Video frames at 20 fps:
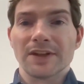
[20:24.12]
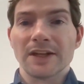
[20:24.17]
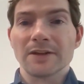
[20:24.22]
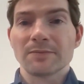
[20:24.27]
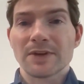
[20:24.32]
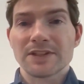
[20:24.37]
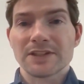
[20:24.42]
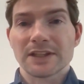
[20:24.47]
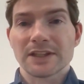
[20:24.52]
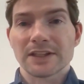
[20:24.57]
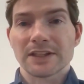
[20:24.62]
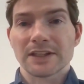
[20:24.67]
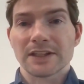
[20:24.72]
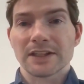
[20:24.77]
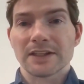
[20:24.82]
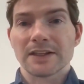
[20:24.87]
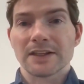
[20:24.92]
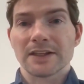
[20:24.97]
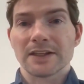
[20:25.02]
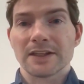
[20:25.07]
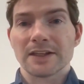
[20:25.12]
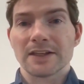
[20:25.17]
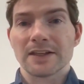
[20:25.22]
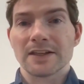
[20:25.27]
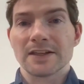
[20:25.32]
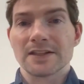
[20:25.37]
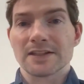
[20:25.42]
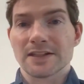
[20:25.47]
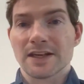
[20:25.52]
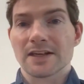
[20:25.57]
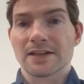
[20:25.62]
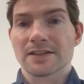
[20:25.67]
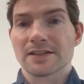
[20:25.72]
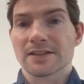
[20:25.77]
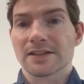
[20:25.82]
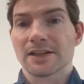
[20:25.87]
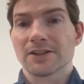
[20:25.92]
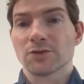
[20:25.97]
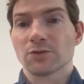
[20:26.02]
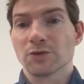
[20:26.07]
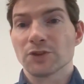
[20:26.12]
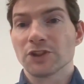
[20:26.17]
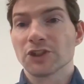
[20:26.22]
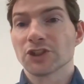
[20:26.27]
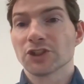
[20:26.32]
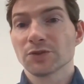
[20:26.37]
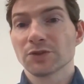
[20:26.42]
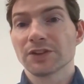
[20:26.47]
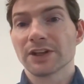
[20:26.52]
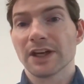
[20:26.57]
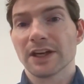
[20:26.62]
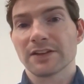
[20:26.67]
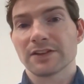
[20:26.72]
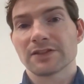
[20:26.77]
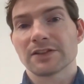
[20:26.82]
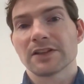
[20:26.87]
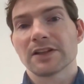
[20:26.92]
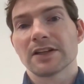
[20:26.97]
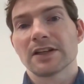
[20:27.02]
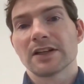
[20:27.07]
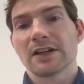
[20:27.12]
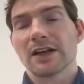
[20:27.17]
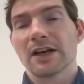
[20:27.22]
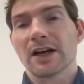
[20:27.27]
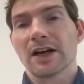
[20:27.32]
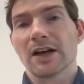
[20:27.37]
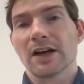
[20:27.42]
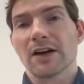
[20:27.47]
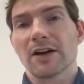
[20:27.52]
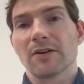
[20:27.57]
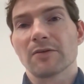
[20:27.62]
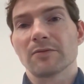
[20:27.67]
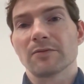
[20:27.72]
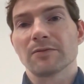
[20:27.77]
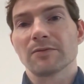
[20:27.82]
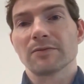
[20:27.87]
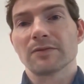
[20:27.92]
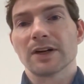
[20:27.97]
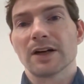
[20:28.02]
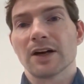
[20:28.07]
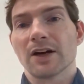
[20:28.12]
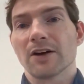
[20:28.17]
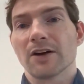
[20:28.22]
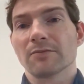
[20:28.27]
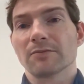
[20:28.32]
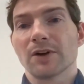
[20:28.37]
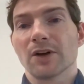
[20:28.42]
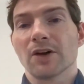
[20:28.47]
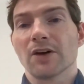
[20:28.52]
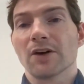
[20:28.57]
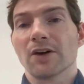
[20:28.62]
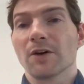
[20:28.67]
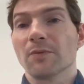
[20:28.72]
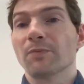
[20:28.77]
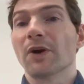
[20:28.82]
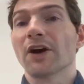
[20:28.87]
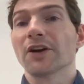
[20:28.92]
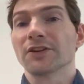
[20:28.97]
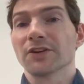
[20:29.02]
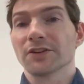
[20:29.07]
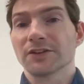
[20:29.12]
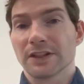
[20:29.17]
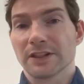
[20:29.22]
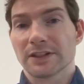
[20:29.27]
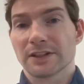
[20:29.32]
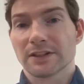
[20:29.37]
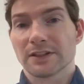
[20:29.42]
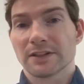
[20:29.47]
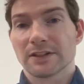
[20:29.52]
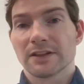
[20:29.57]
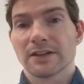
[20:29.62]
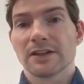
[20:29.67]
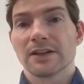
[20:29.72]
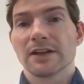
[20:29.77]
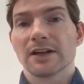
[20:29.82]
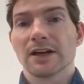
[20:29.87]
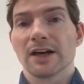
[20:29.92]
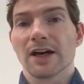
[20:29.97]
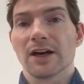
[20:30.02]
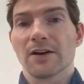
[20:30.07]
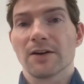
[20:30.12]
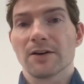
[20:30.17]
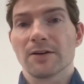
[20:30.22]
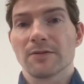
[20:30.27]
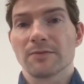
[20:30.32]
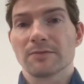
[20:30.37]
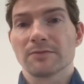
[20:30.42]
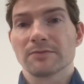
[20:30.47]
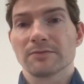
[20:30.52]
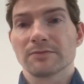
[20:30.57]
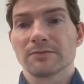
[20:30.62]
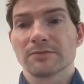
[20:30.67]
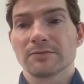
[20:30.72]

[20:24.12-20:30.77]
Then basically he says that we should get a periodic, um,